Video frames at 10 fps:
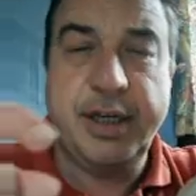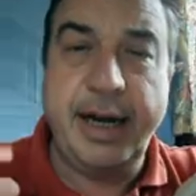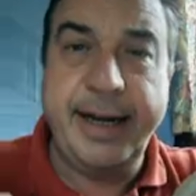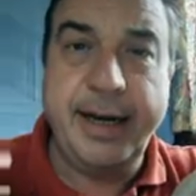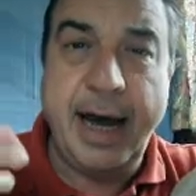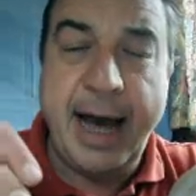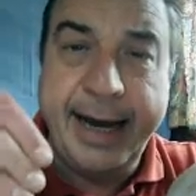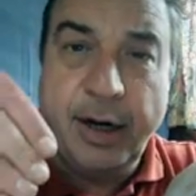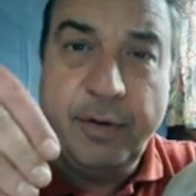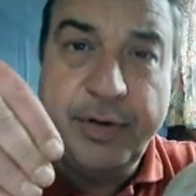and then
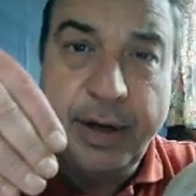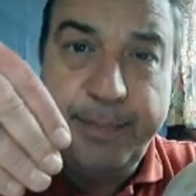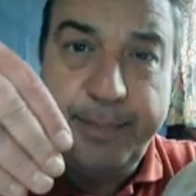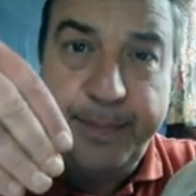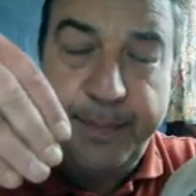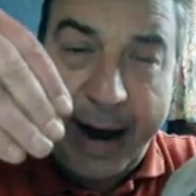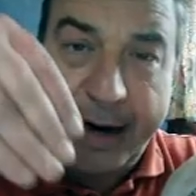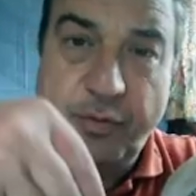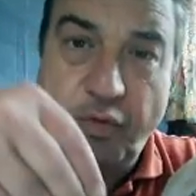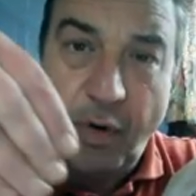hanging over the back
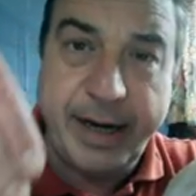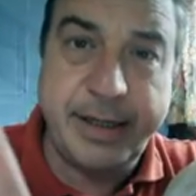right